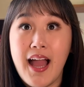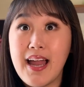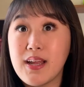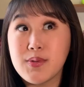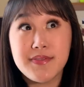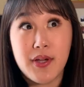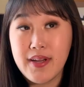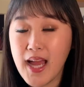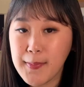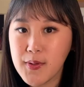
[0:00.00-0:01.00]
and I was
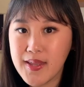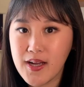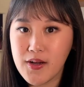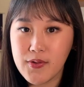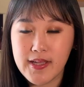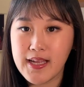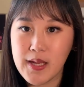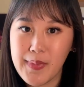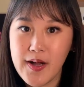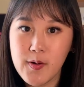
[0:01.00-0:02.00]
very happy with how they
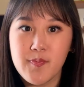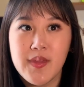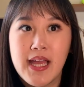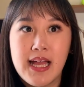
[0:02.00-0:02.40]
came out,